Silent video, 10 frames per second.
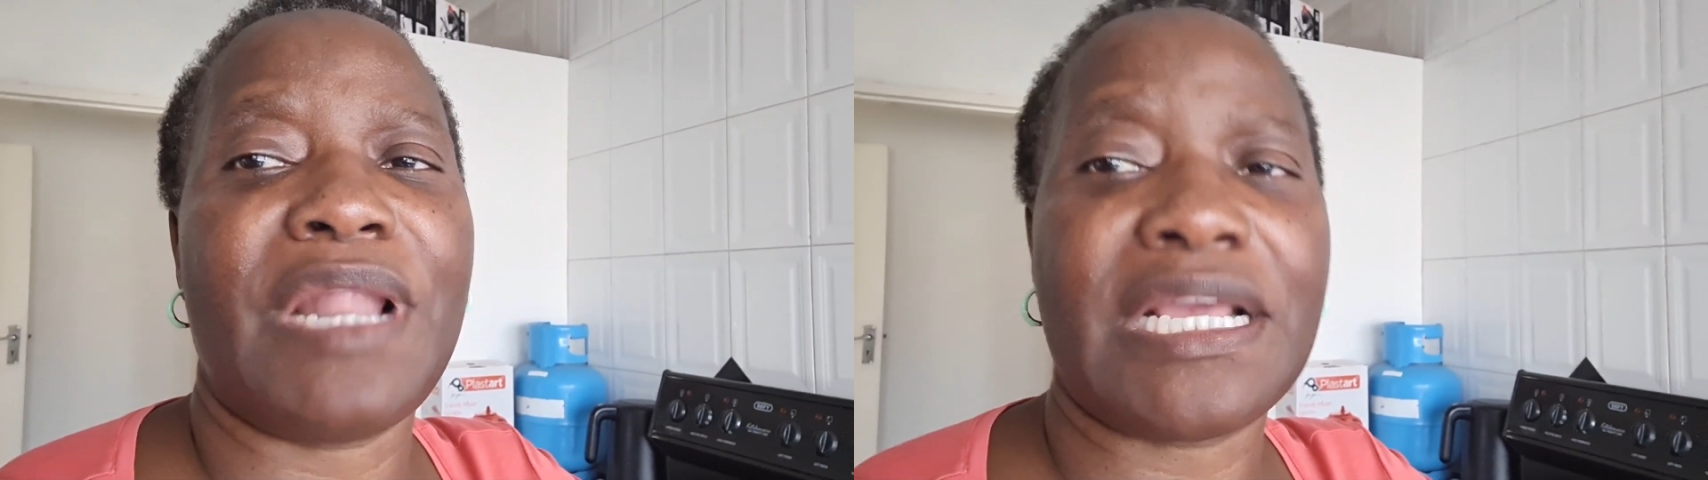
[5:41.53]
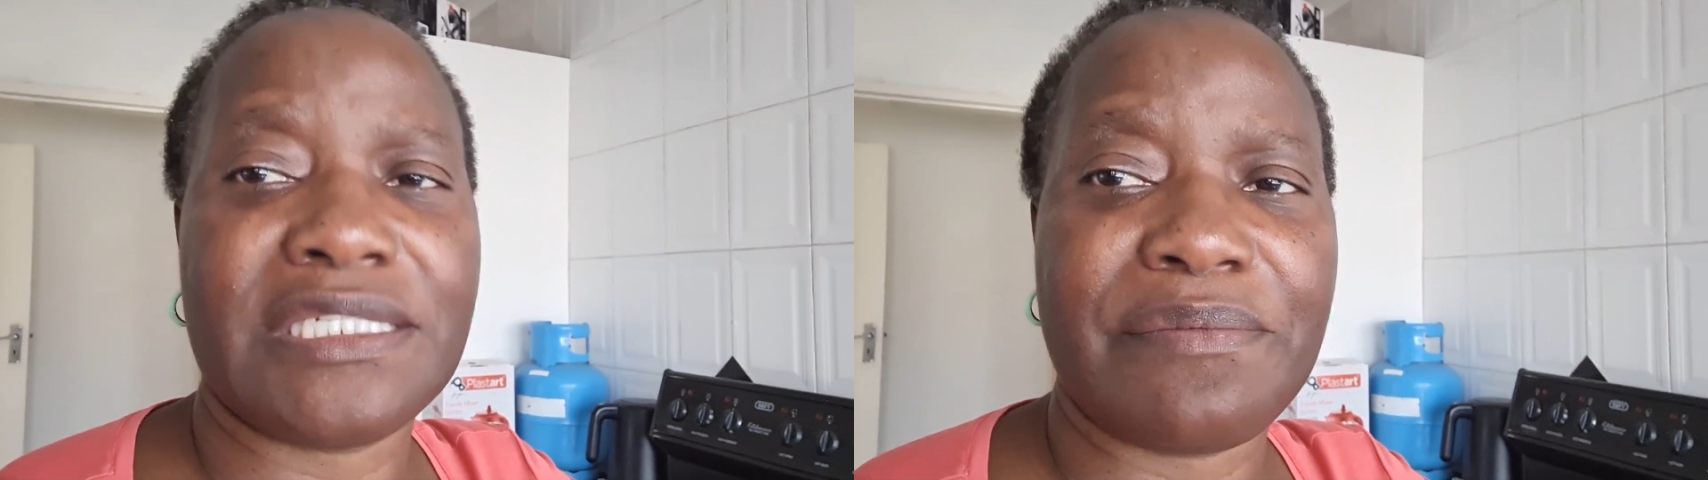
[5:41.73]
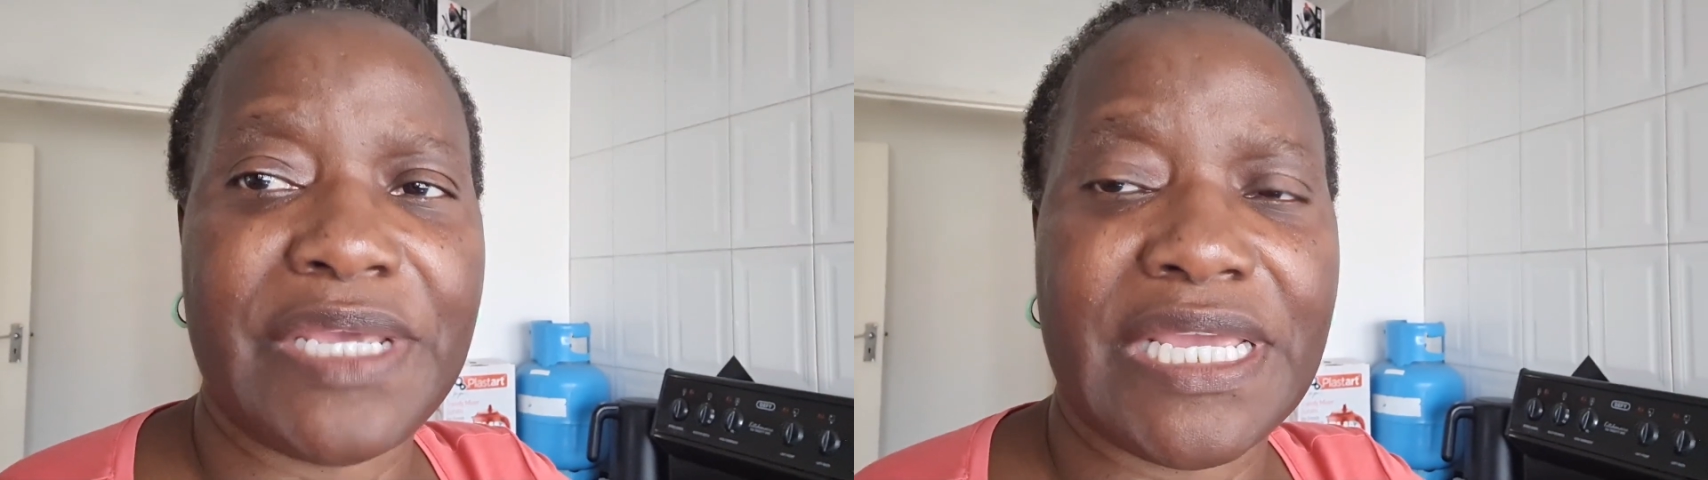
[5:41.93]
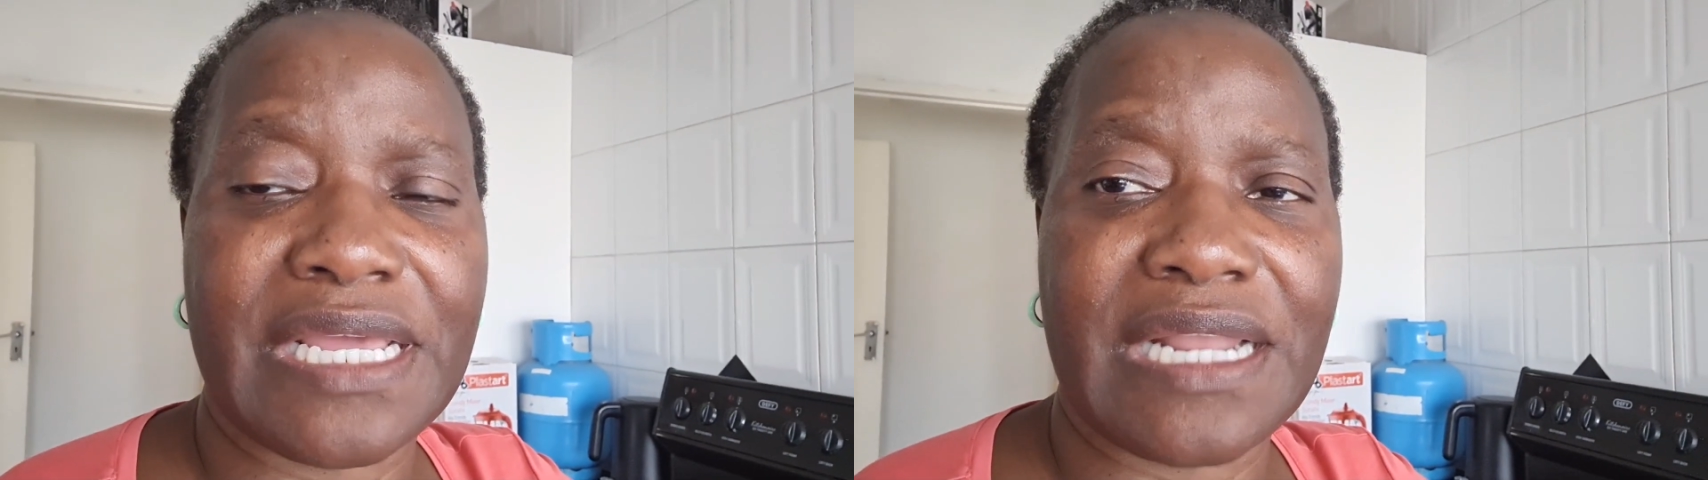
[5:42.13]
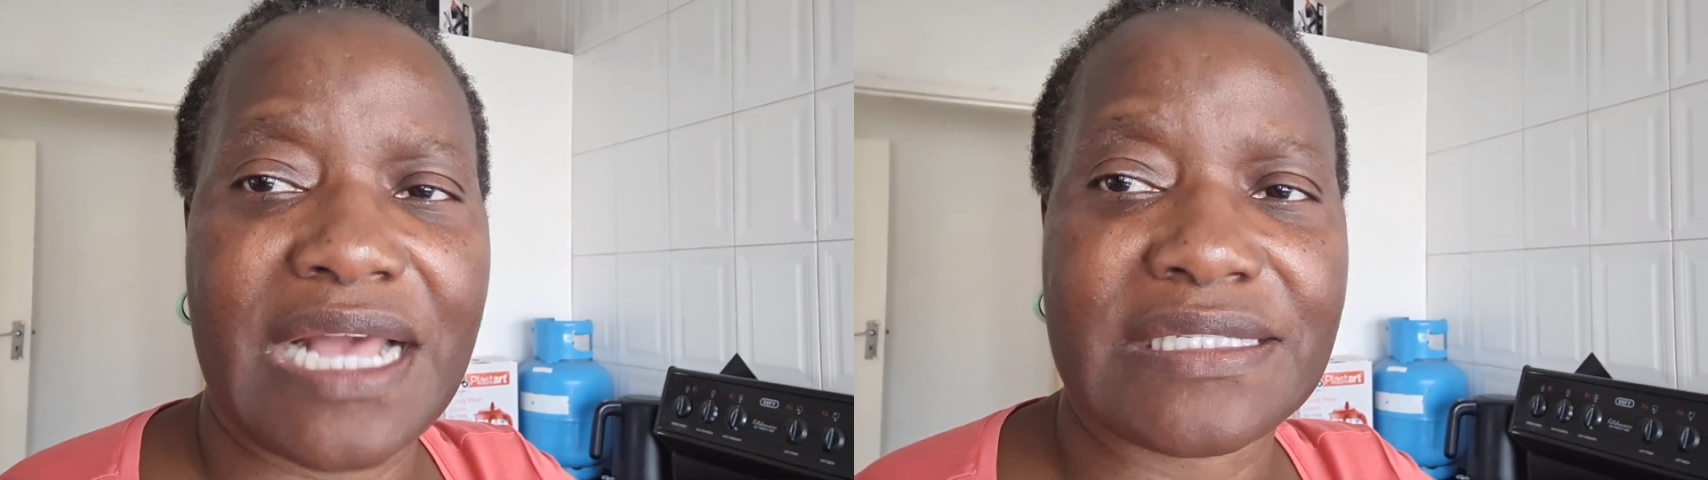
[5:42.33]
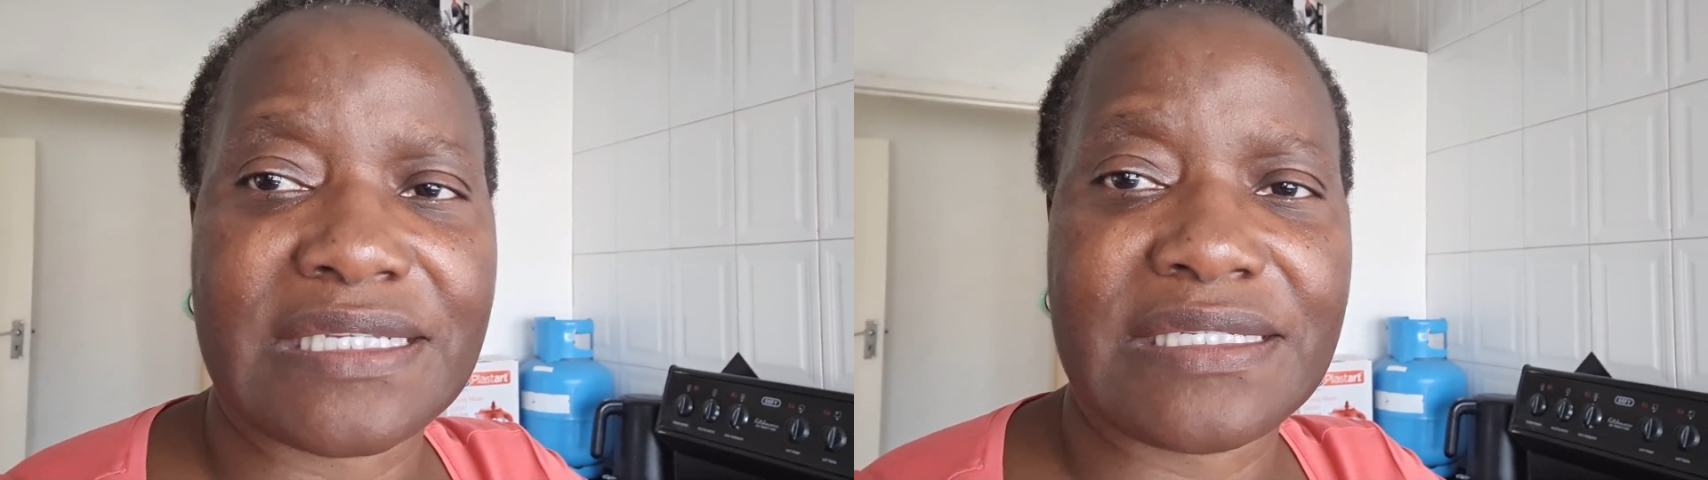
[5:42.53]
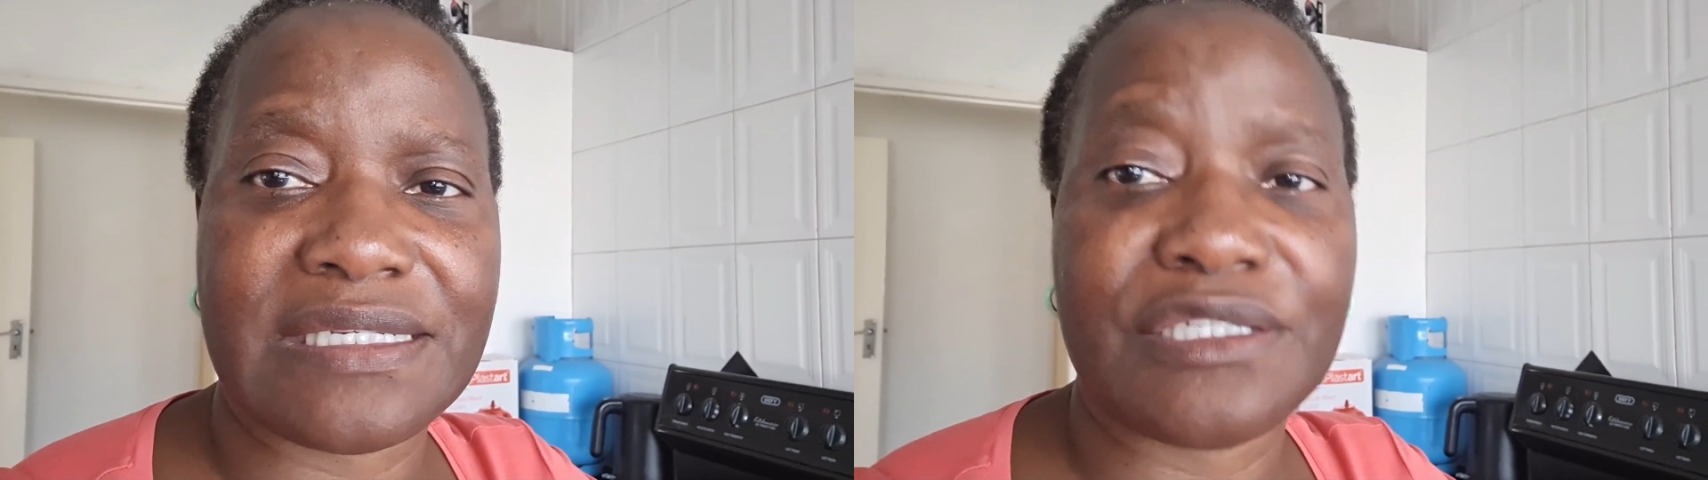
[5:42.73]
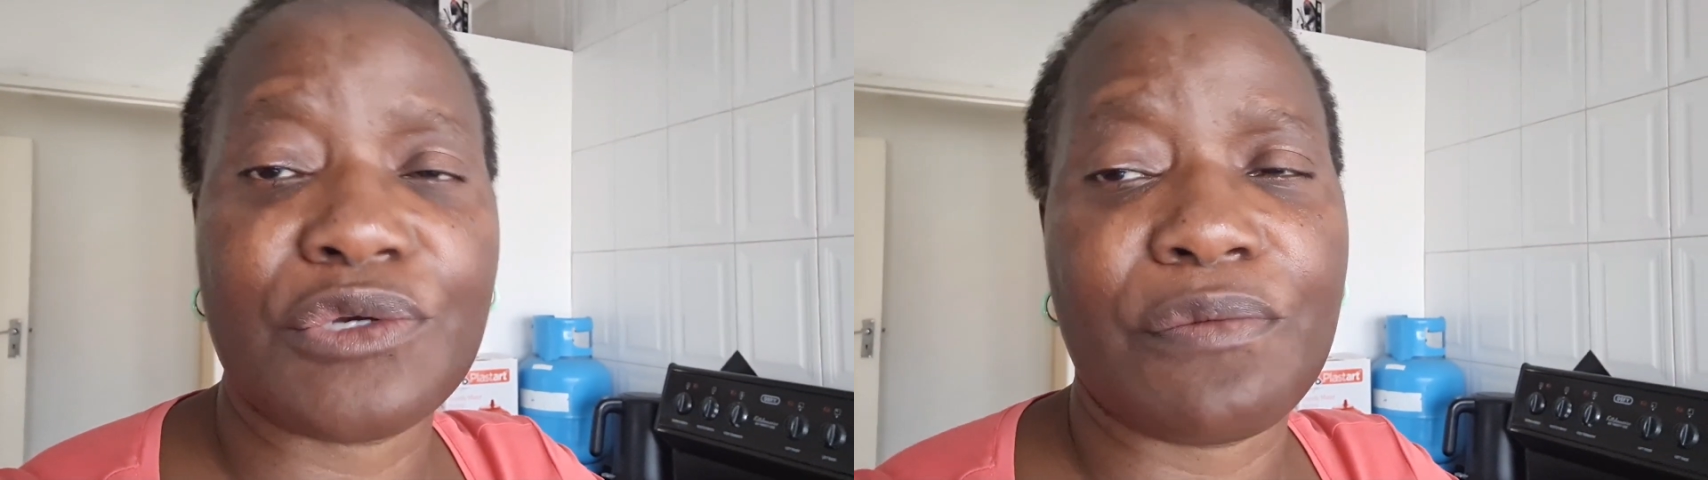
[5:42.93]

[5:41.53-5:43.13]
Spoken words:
Black Jamaican castor seeds